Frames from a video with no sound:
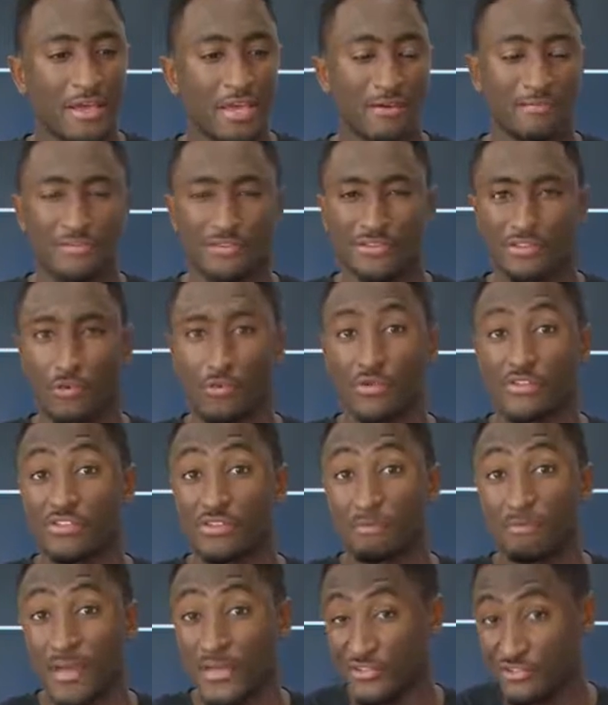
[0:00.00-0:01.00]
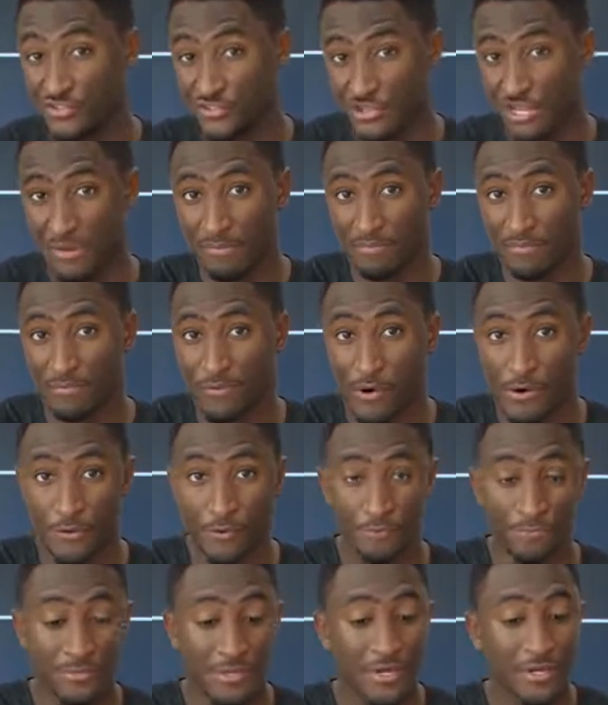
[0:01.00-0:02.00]
If you say, what's the best cheap
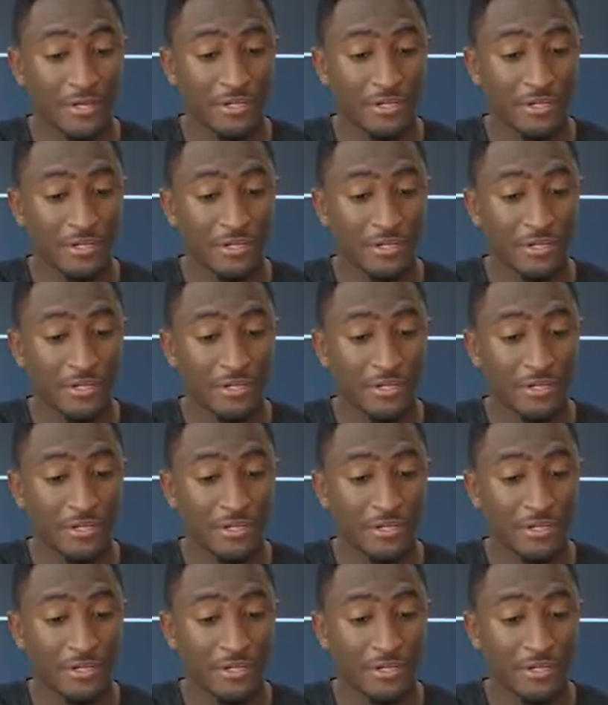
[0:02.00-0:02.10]
phone?